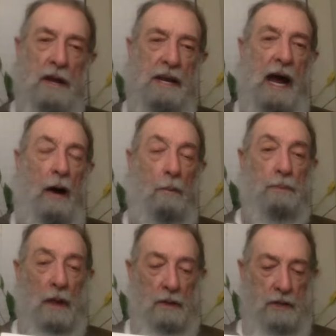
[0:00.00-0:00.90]
Now,
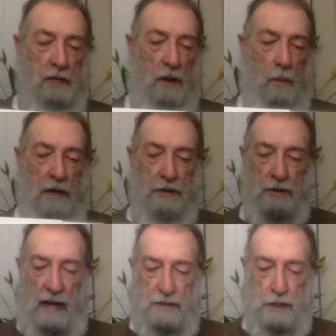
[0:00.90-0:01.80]
you don't want to do
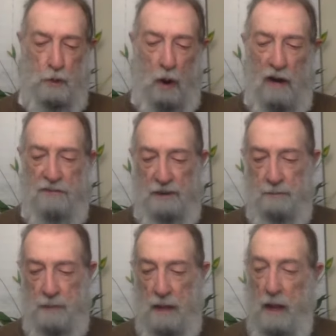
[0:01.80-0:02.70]
that too
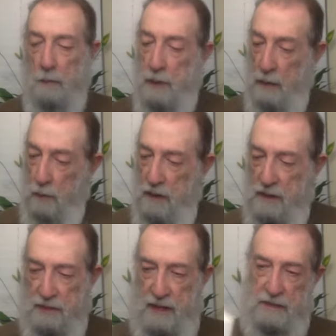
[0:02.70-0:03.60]
often, but one
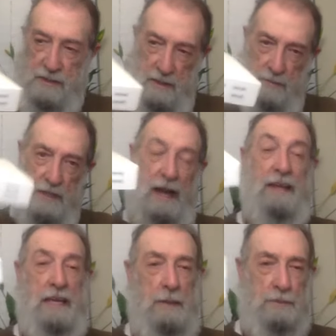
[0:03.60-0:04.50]
of the things, let me,
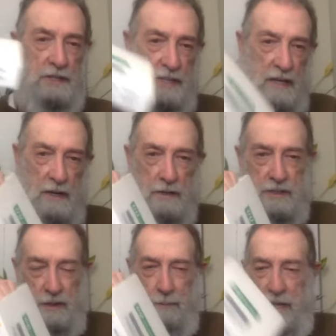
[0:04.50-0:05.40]
I keep this in here,
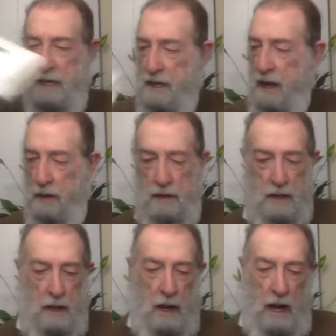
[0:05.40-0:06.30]
so let me get it out.
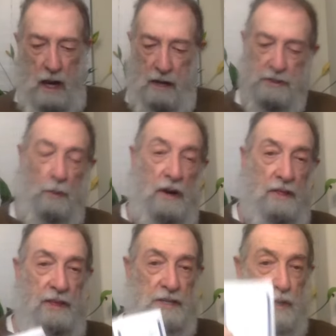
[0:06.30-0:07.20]
Uh, so one
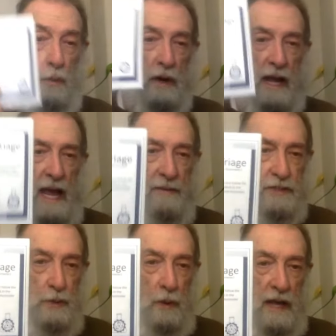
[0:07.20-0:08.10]
of the things you want to have
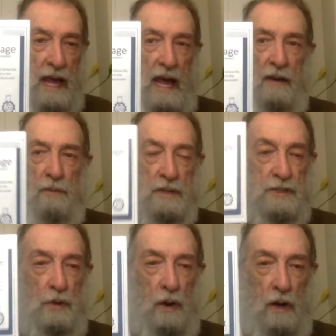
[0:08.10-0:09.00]
is you want to have
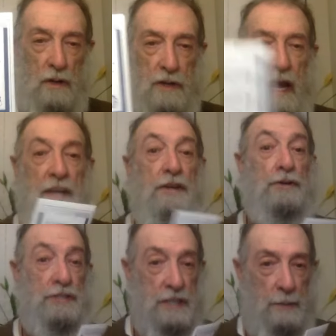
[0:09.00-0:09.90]
what's called a
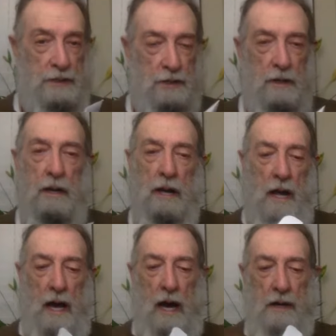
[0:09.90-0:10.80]
dosimeter,
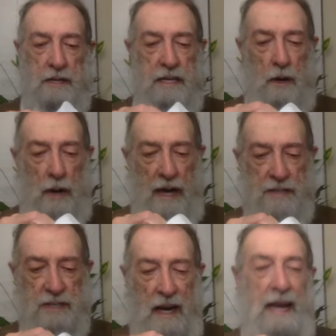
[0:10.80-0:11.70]
uh, D O
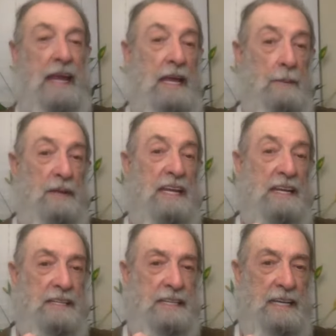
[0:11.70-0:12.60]
S I M
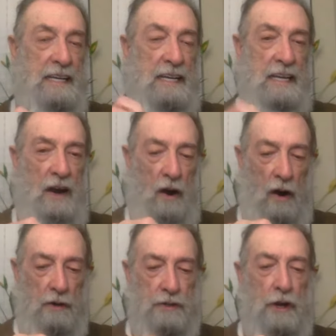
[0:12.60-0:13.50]
E T E
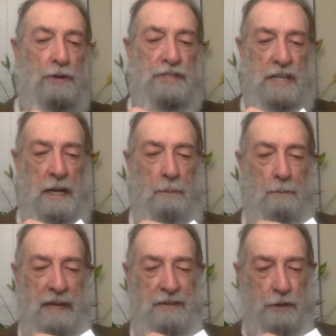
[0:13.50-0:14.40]
R,
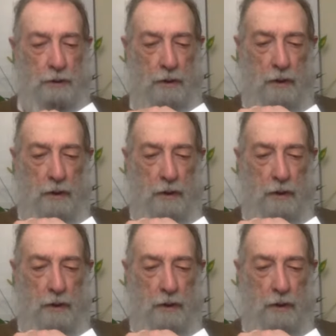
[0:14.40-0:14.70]
dosimeter.